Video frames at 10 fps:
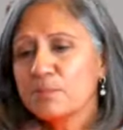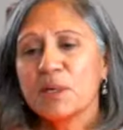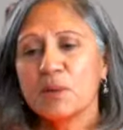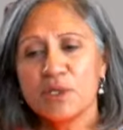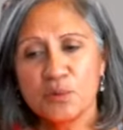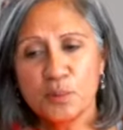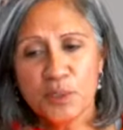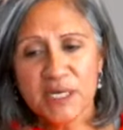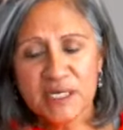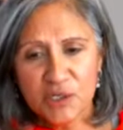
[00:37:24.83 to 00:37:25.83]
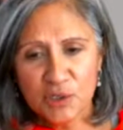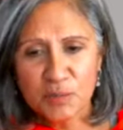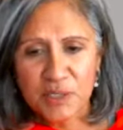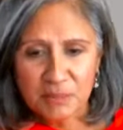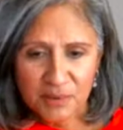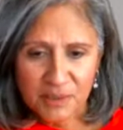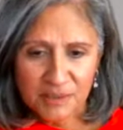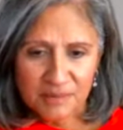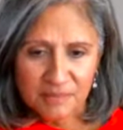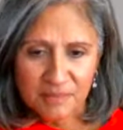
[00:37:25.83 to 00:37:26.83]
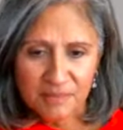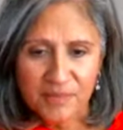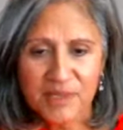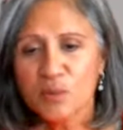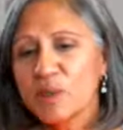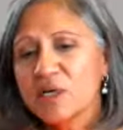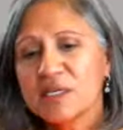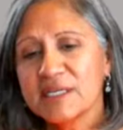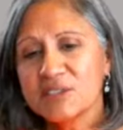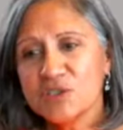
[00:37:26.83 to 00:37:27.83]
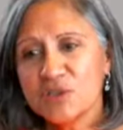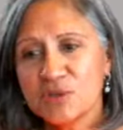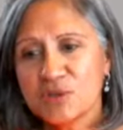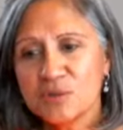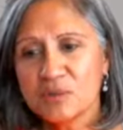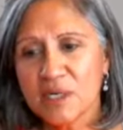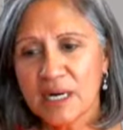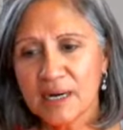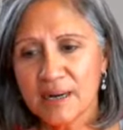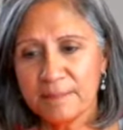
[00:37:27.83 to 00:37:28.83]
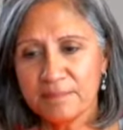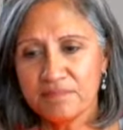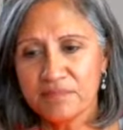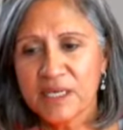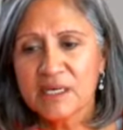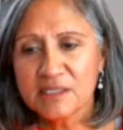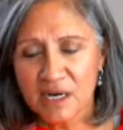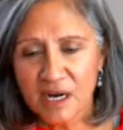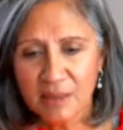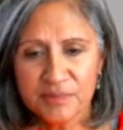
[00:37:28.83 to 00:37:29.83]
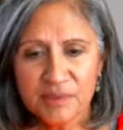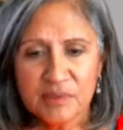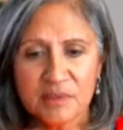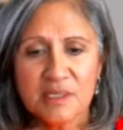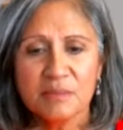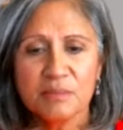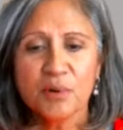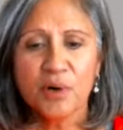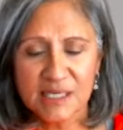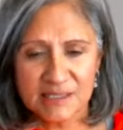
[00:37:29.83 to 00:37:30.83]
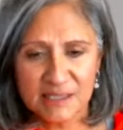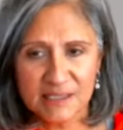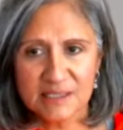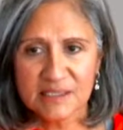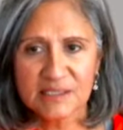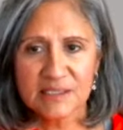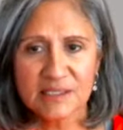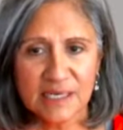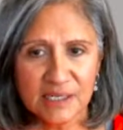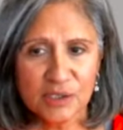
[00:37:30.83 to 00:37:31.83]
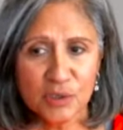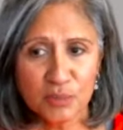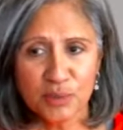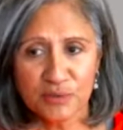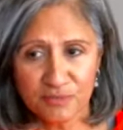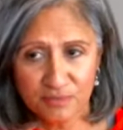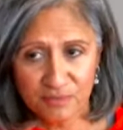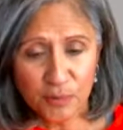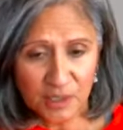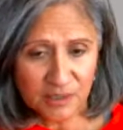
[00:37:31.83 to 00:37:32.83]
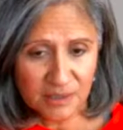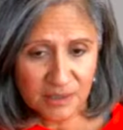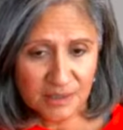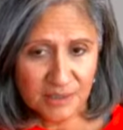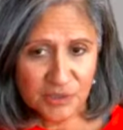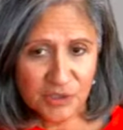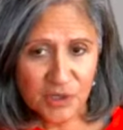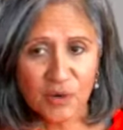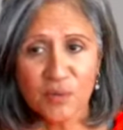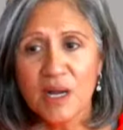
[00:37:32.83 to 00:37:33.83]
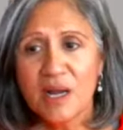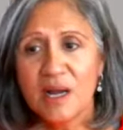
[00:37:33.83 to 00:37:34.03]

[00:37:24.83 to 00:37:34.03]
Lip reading: But when you bring in new people, they're willing to adopt the processes that you put forth. So,